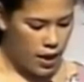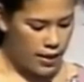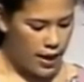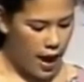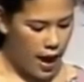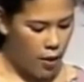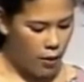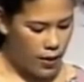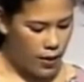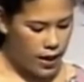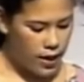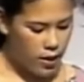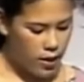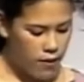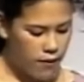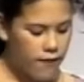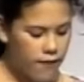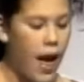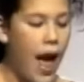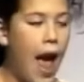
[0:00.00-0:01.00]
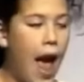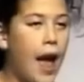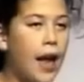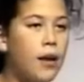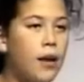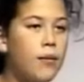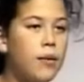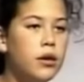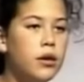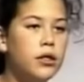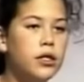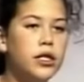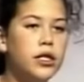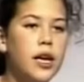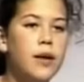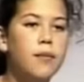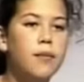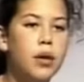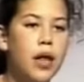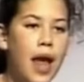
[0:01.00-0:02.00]
And now we hear of animals
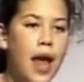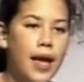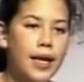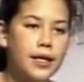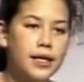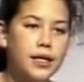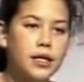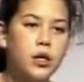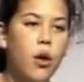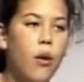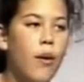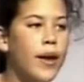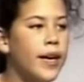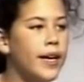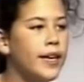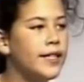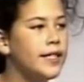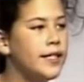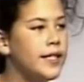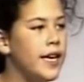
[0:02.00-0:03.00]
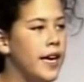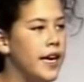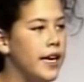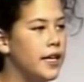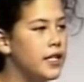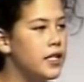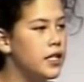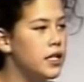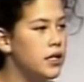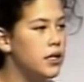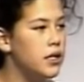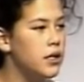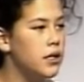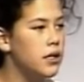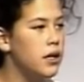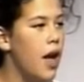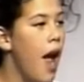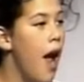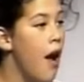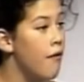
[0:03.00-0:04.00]
and plants going extinct
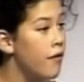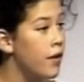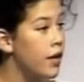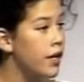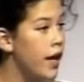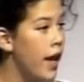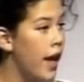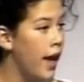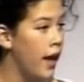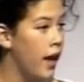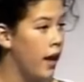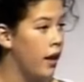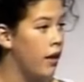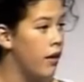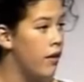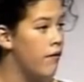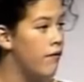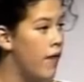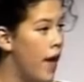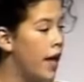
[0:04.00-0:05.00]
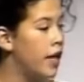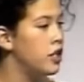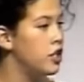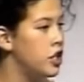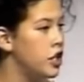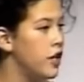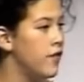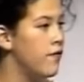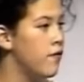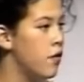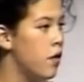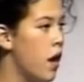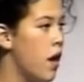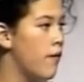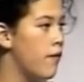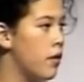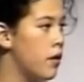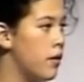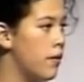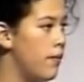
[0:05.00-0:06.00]
every day, vanishing
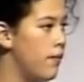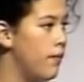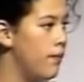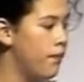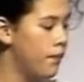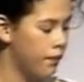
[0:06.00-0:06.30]
forever.